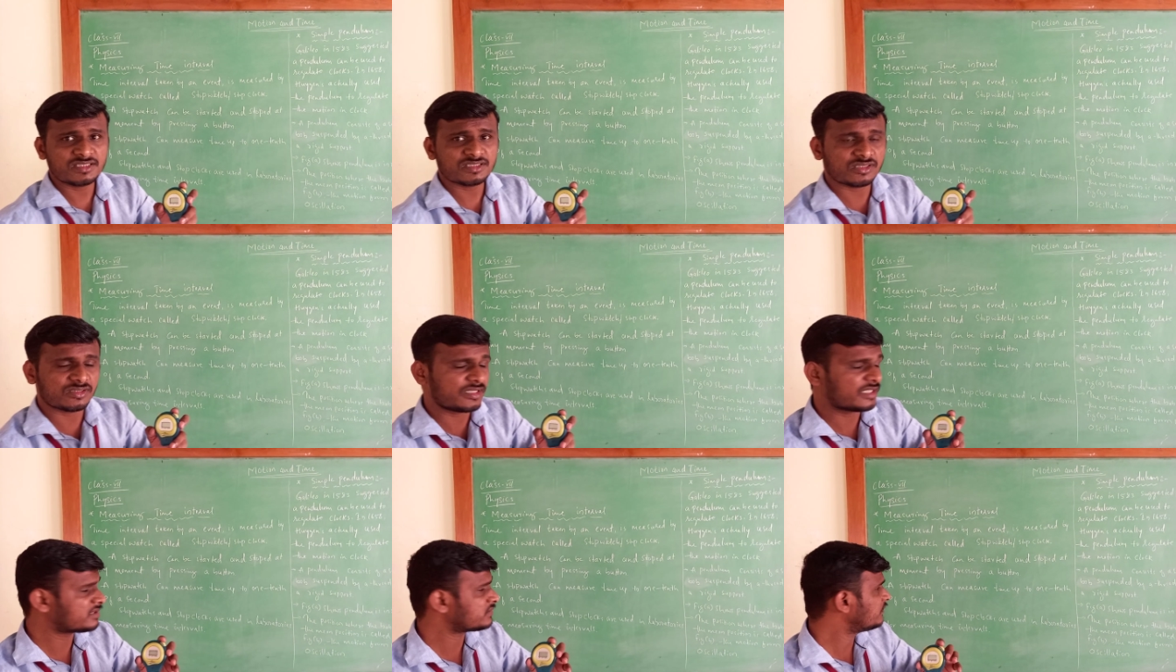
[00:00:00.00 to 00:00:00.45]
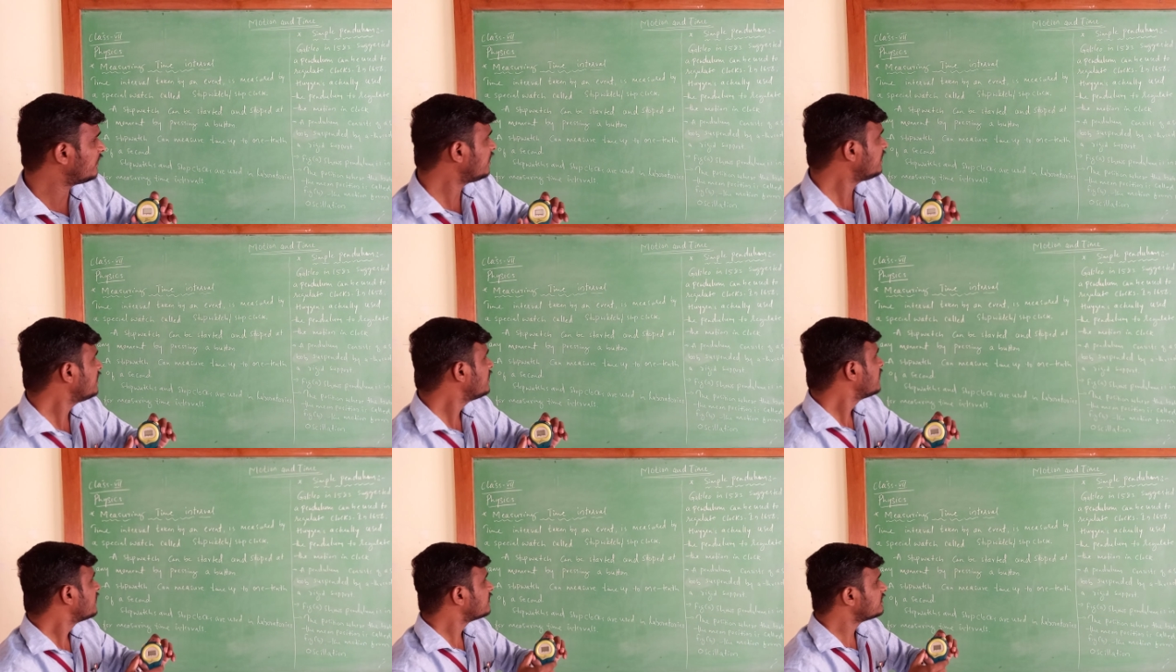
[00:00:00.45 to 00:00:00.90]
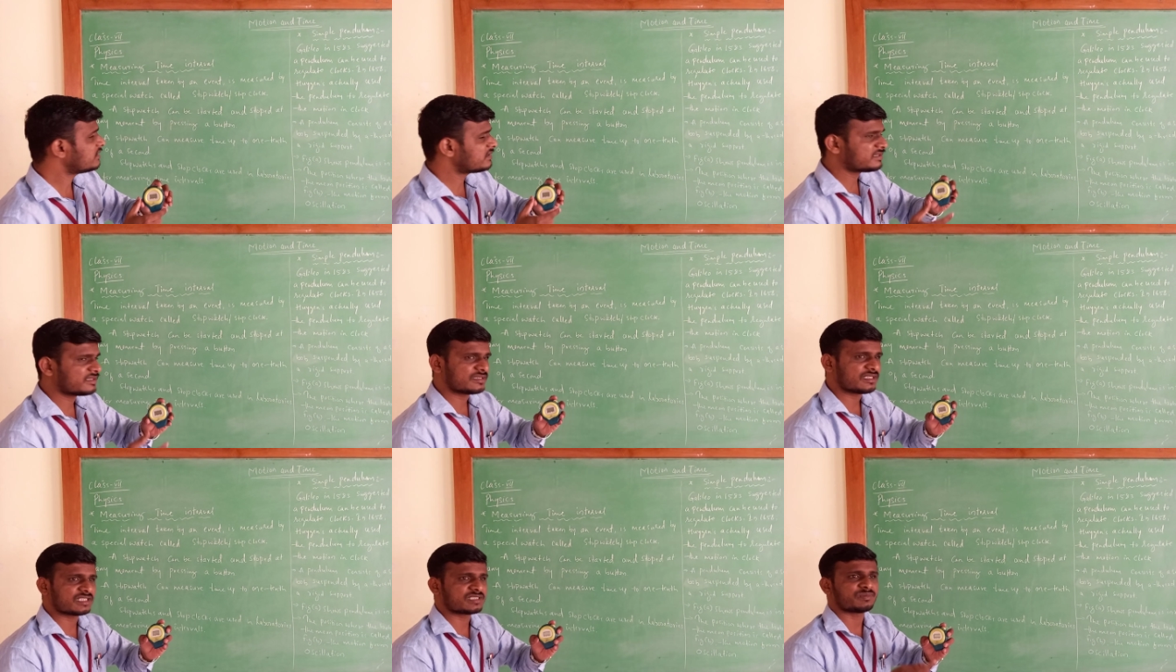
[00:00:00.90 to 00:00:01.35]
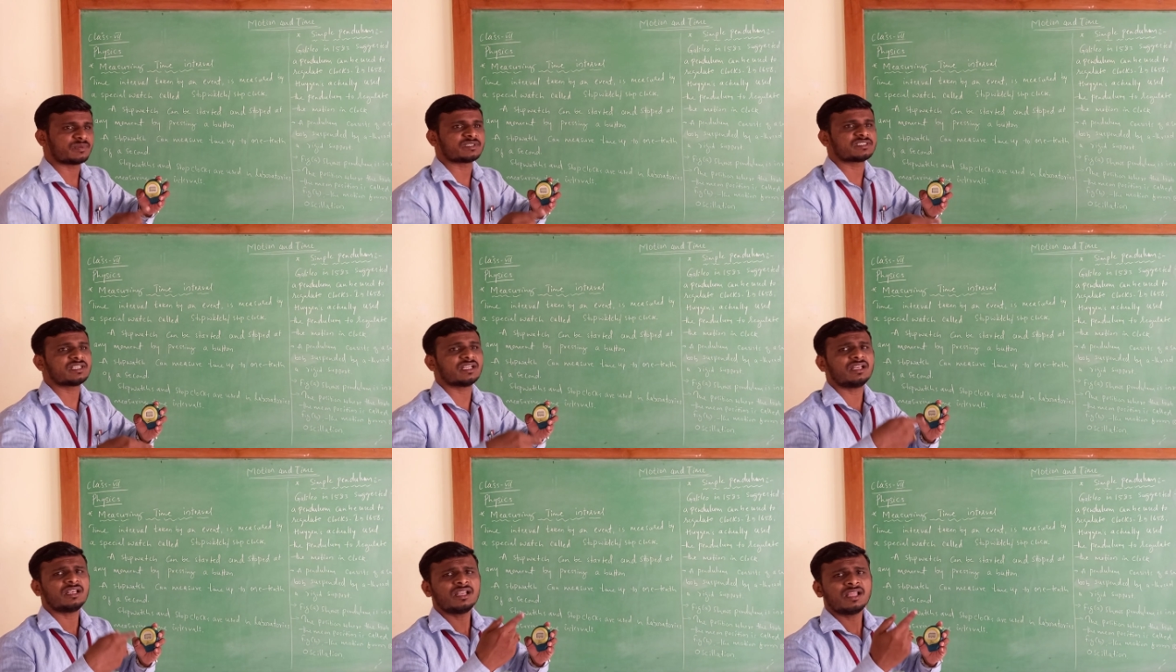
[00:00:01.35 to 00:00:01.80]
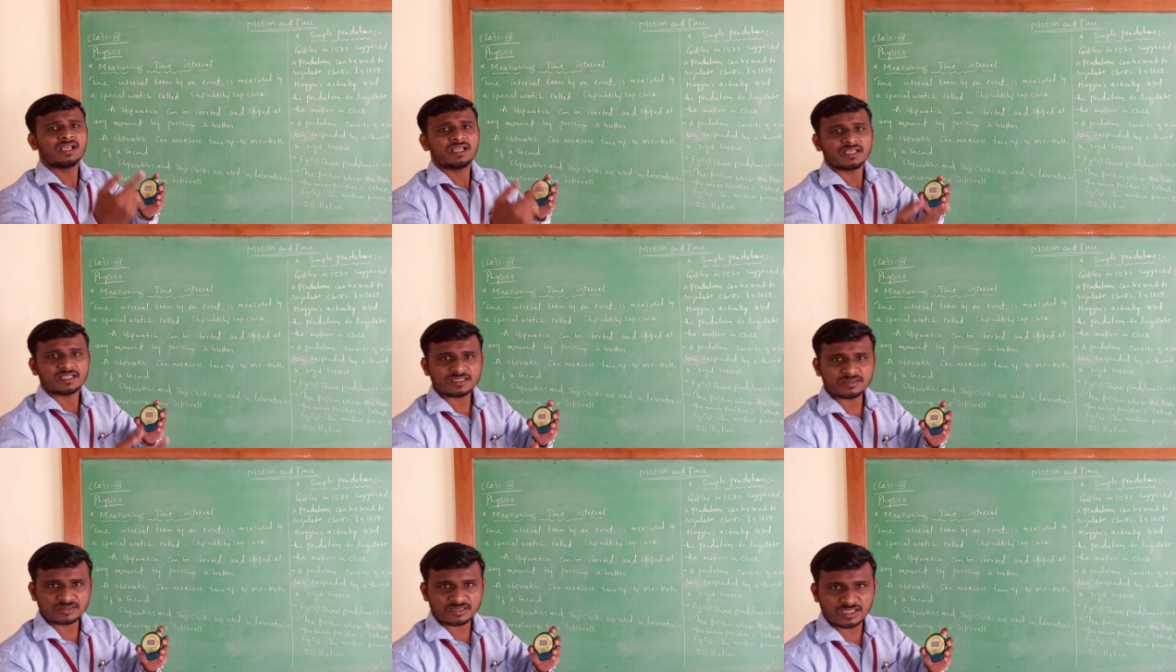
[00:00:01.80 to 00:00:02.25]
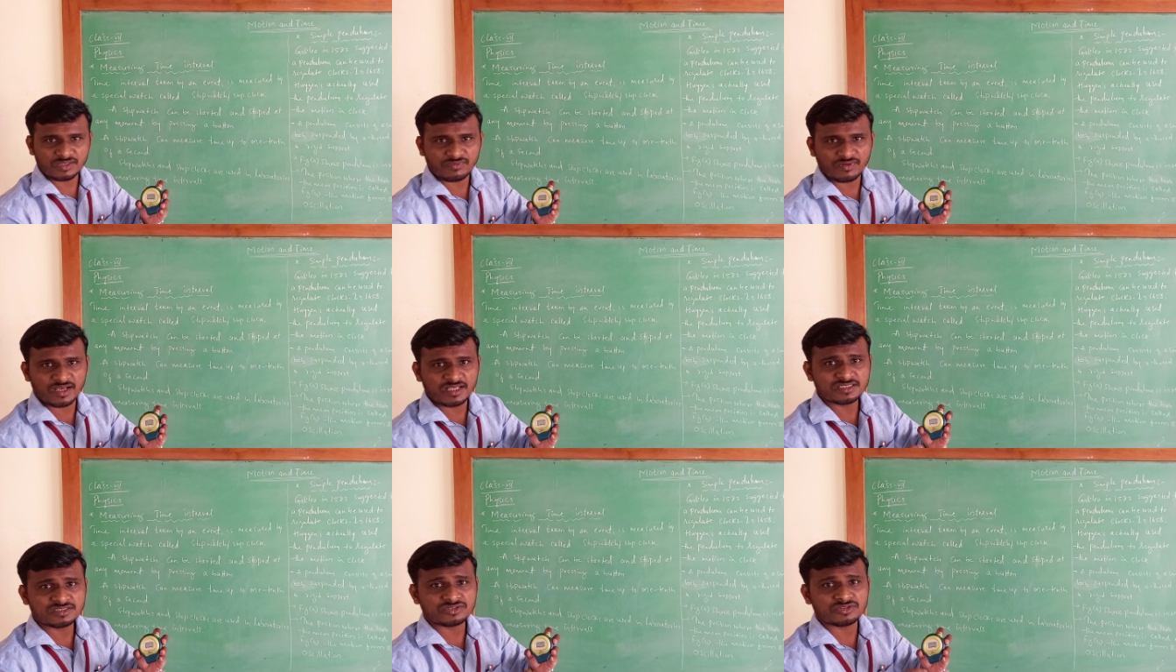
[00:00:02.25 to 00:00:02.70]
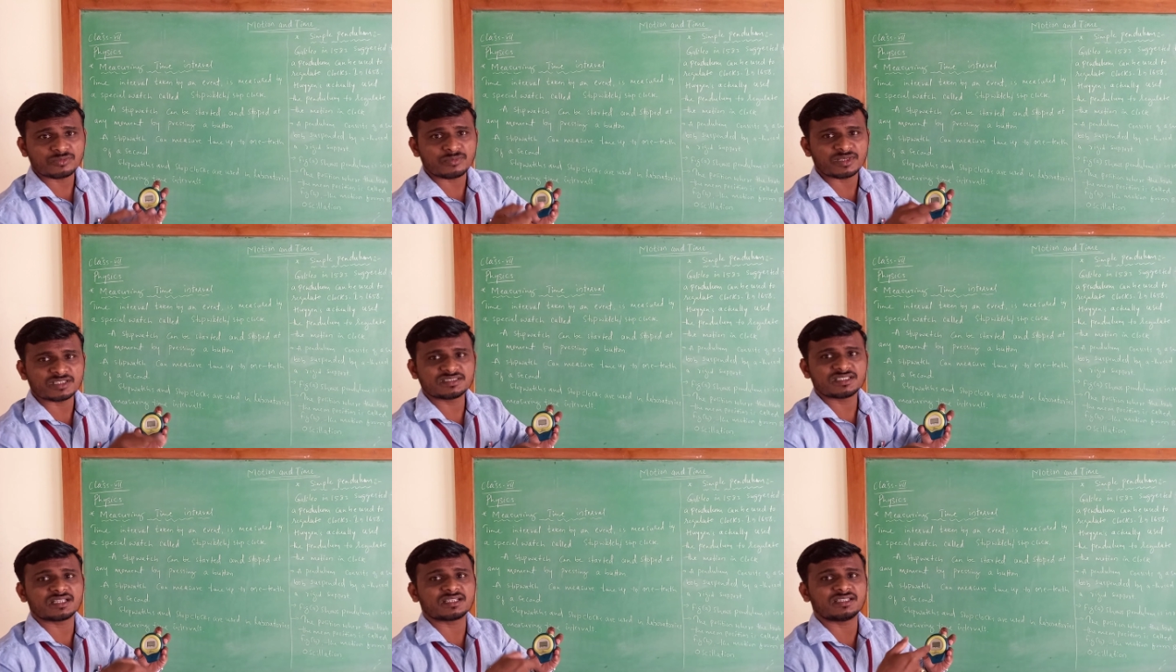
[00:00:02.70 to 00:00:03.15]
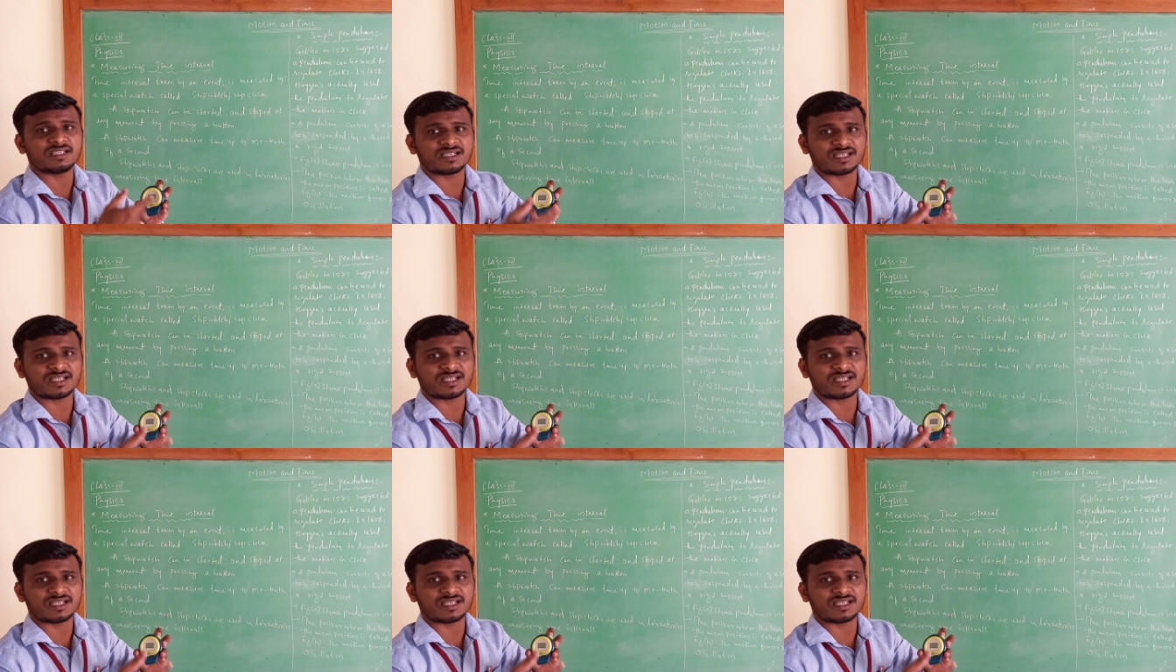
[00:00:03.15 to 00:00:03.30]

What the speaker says: So that's why this is a special device to measure the